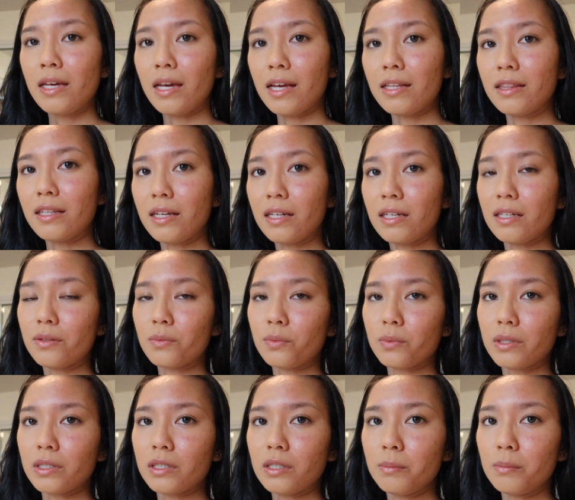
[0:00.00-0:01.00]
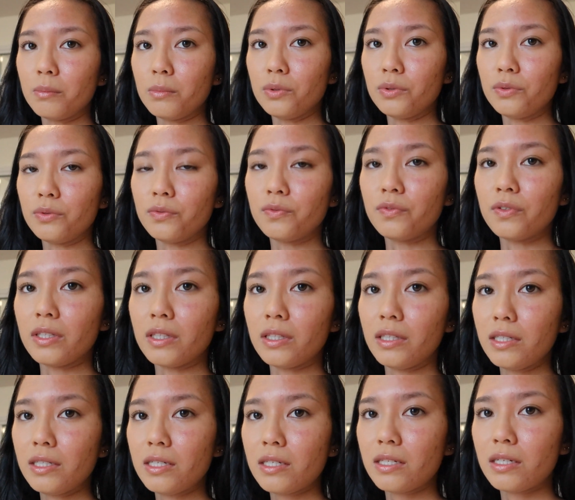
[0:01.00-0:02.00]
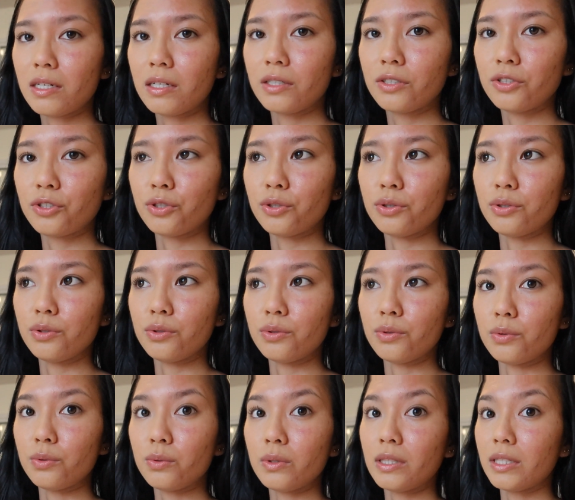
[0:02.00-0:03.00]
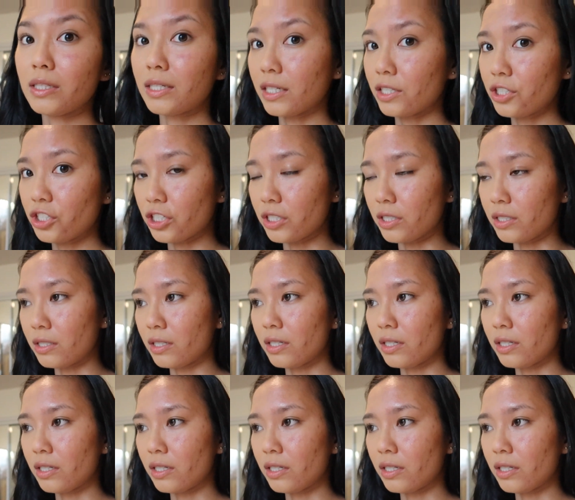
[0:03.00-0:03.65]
And then we're gonna move this to the kitchen.